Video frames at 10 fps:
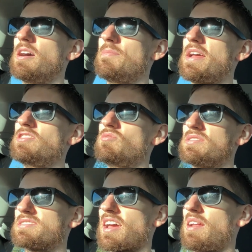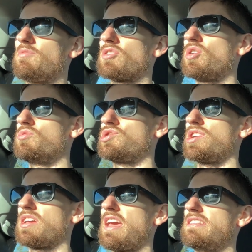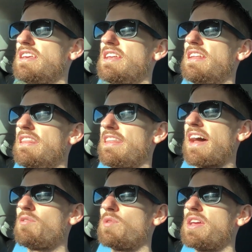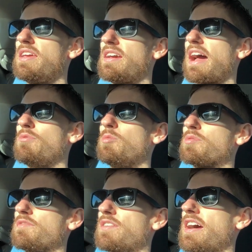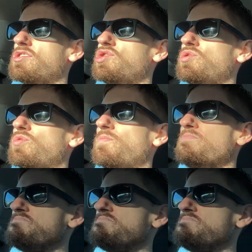and you can sign up for coaching. And then that way I will provide you